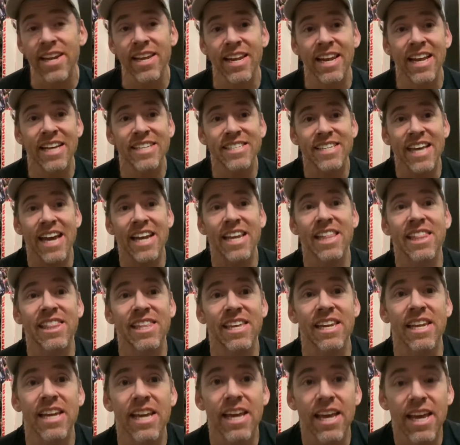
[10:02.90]
unless
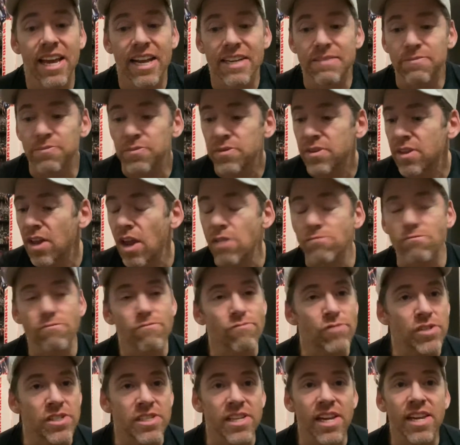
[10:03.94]
anything
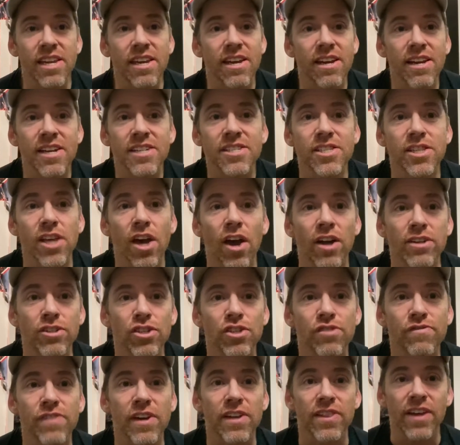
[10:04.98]
ridiculous that I
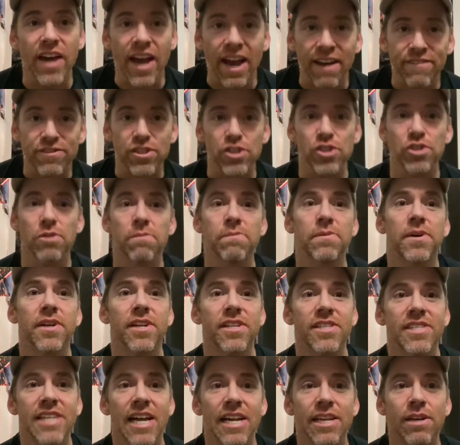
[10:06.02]
just feel that I have to jump on and
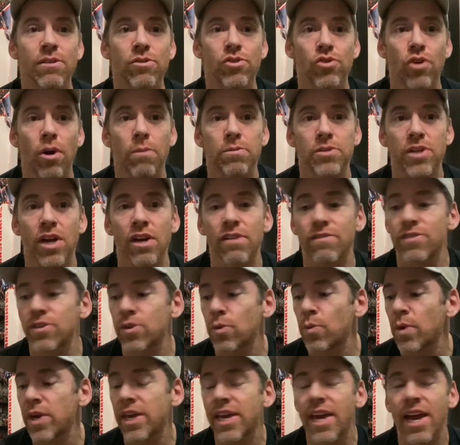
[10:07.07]
tell you drops over the
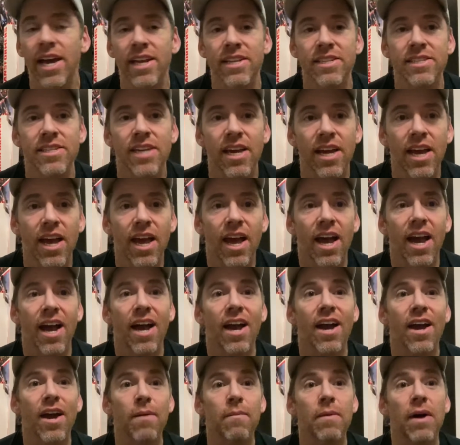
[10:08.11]
weekend,
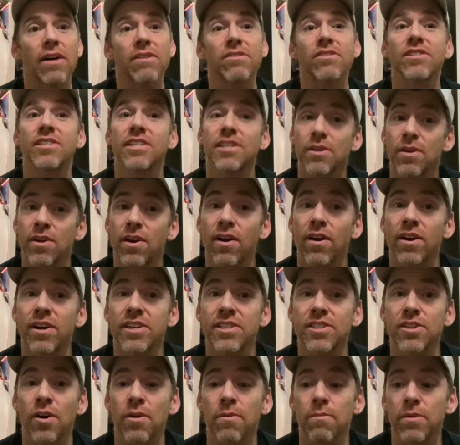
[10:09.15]
I'll see you guys
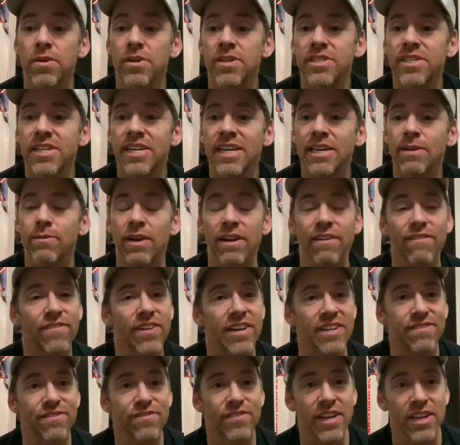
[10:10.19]
on Monday. Well, in
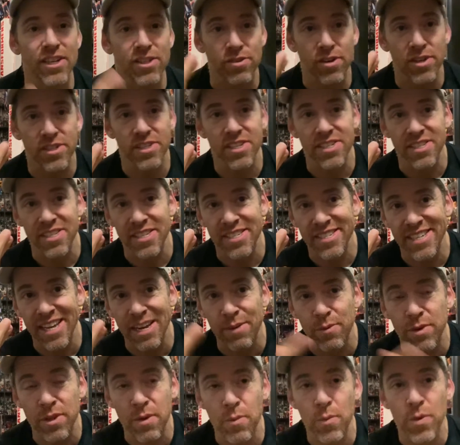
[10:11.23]
fact, fingers crossed, as I say,
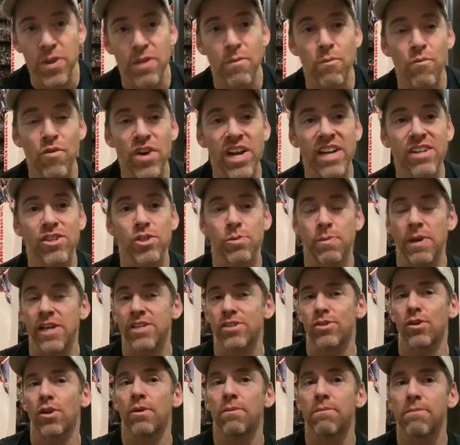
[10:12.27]
with a really
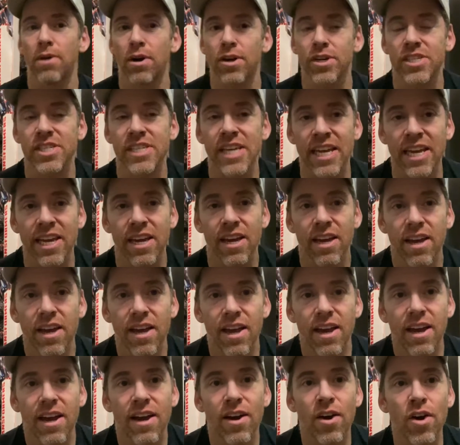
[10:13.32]
special unboxing
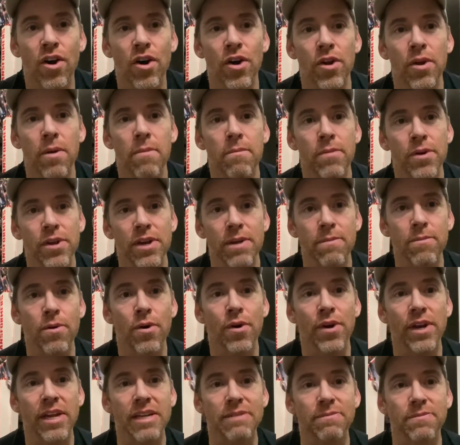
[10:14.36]
on Monday
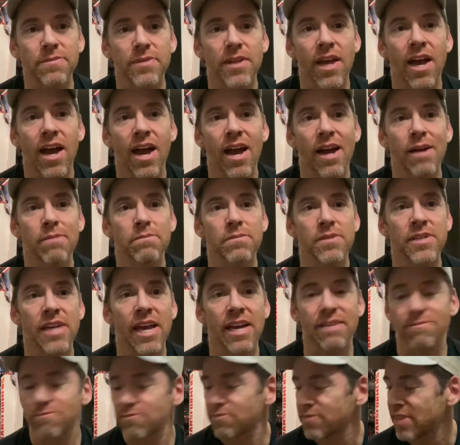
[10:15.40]
morning. Yeah,
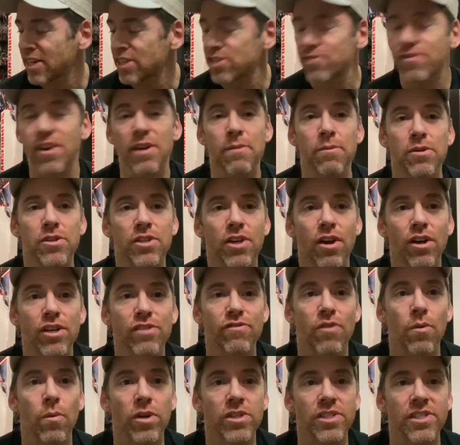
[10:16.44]
thanks very much, guys,
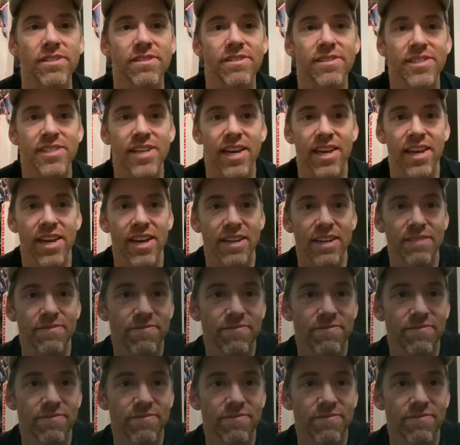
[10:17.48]
for watching. Take care.